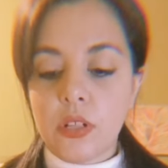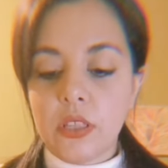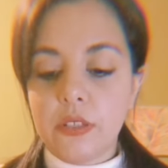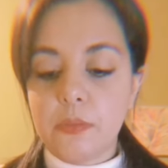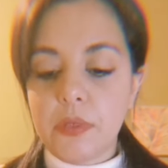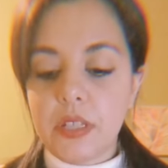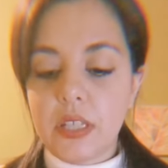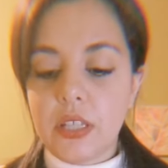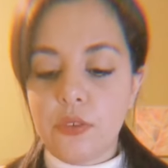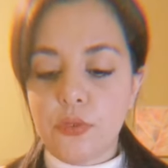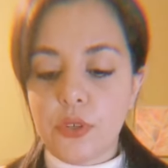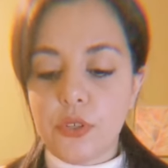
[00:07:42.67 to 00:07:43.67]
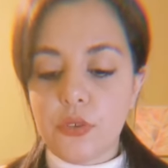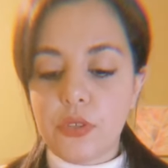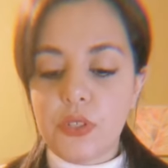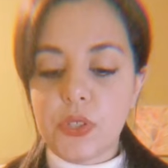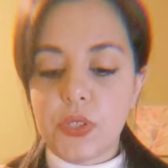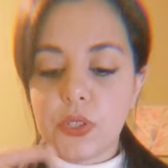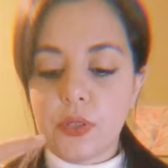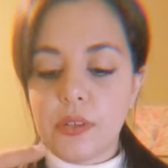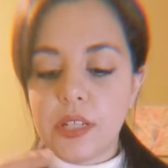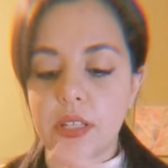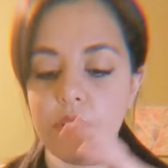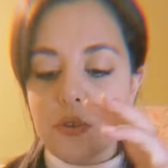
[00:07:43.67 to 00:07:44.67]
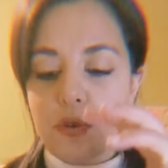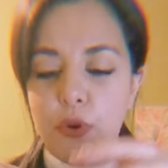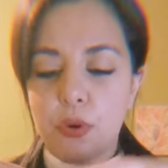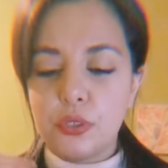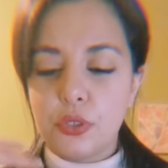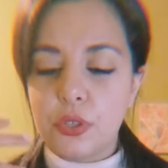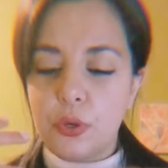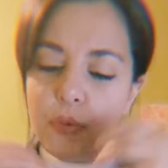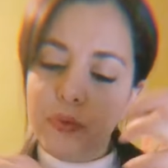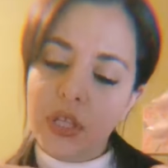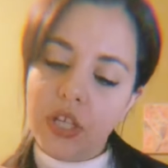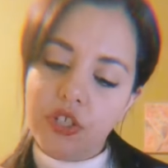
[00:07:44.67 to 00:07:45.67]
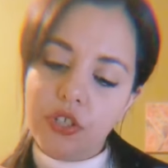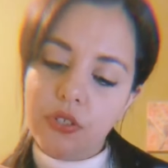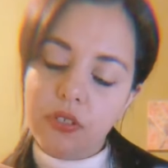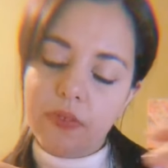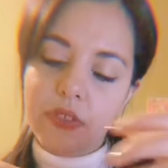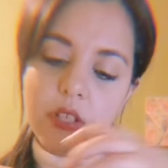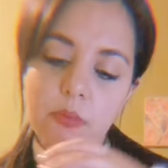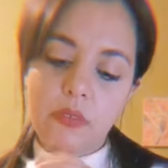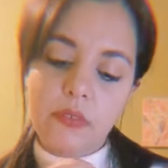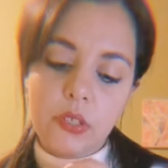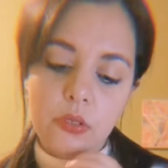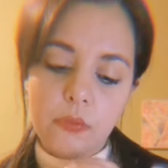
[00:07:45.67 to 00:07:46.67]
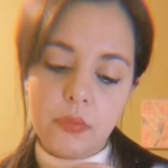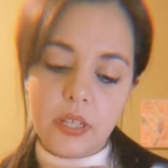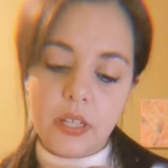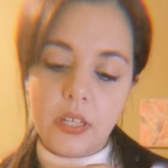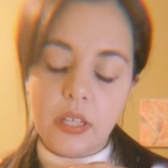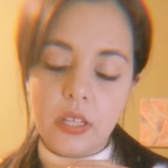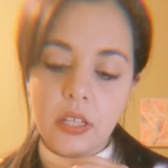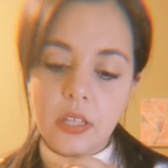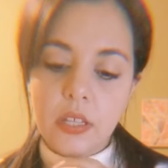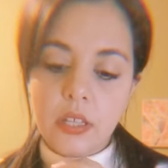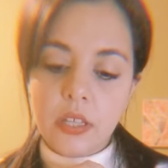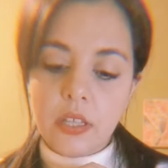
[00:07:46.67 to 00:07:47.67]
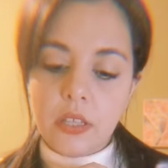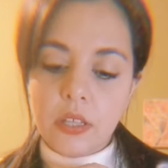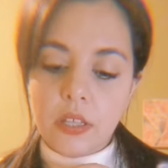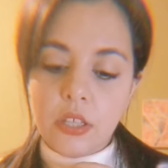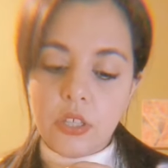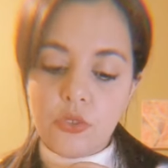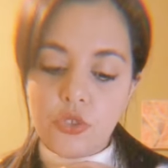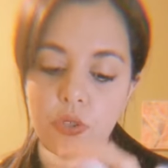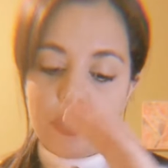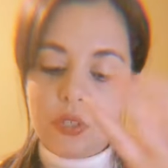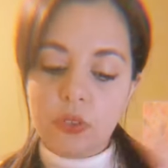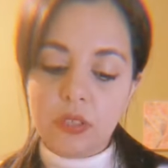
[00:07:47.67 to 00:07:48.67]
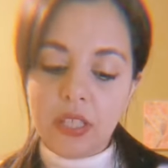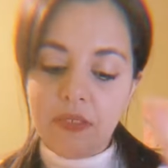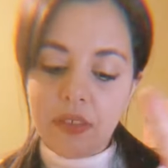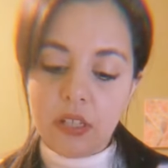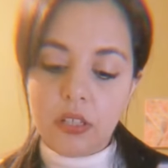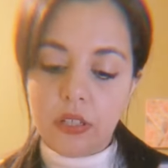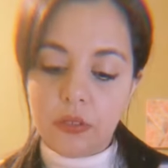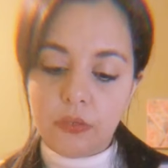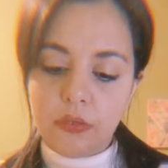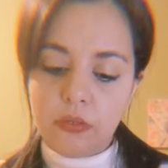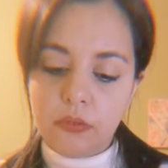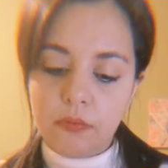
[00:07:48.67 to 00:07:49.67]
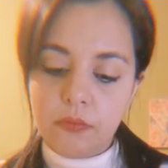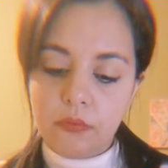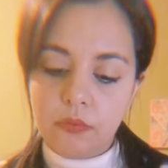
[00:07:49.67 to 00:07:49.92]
a little bit here on your insecurities or on your own issues for some of you, but you chose to leave it alone.